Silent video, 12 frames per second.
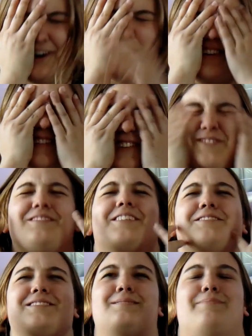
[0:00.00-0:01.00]
no, you
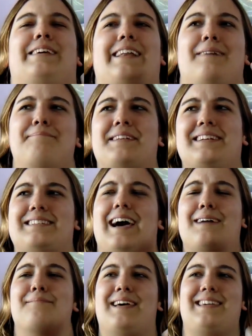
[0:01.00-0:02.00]
don't split up at a
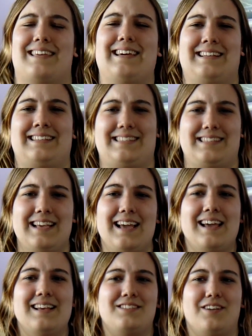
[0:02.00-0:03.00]
time like this.
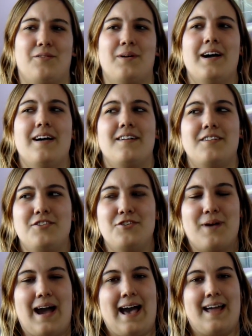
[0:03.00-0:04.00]
So
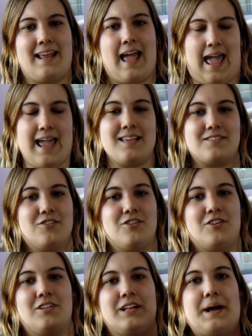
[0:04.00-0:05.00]
you had
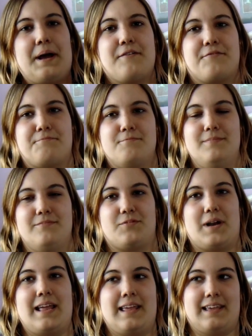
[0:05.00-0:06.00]
Hazel, mm,
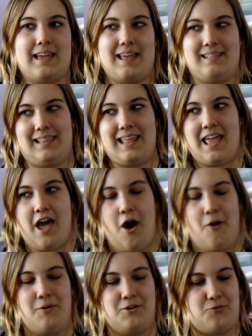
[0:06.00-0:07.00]
Frank, and
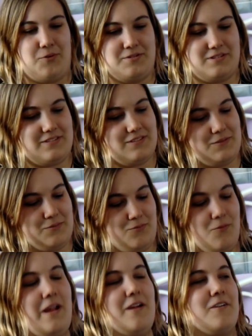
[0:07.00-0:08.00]
Leo, which was
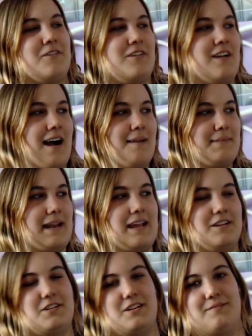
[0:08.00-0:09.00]
weird
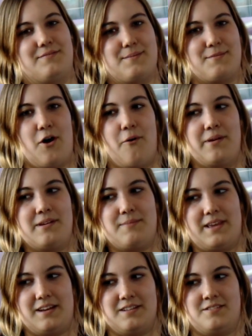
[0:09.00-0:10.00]
combination of them going
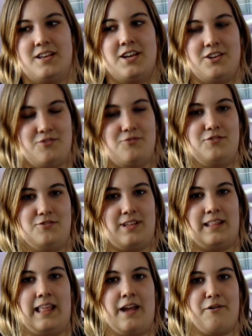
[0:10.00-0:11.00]
because you knew
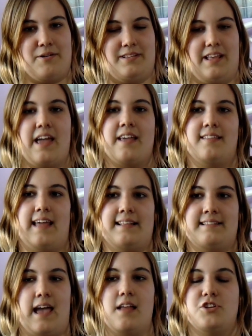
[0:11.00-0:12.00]
that there was like
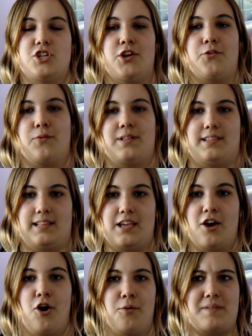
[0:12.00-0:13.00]
that tension with
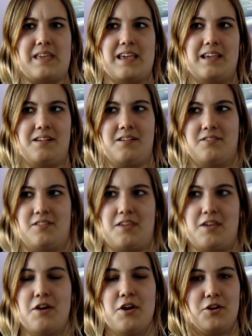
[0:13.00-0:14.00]
Leo being
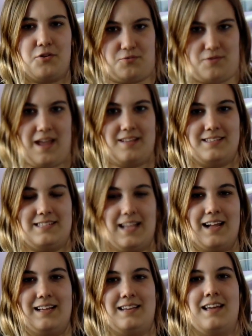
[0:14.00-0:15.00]
the
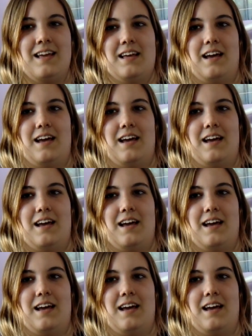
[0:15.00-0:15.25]
grandson